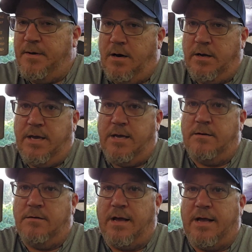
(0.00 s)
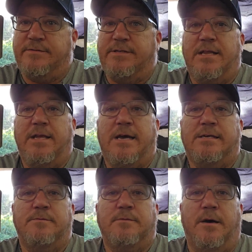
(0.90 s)
again, like I said,
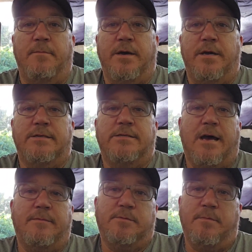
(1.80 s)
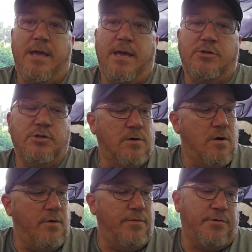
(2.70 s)
guys, a million times, make it
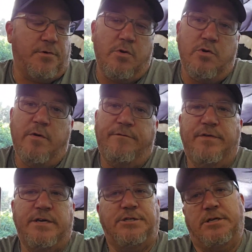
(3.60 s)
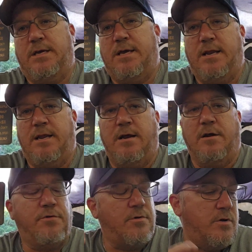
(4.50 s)
your own. Throw you a fishing kit in
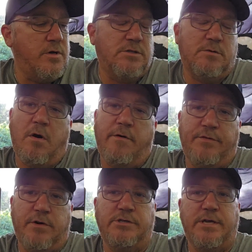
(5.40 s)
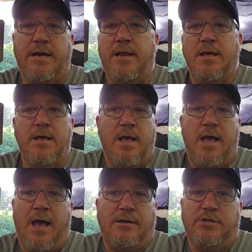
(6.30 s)
here. Throw you a small first aid,
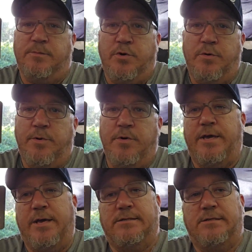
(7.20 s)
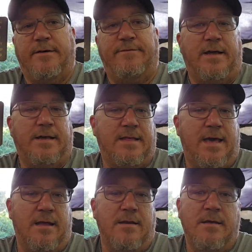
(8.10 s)
ouchie boo-boo kit, stuff like that.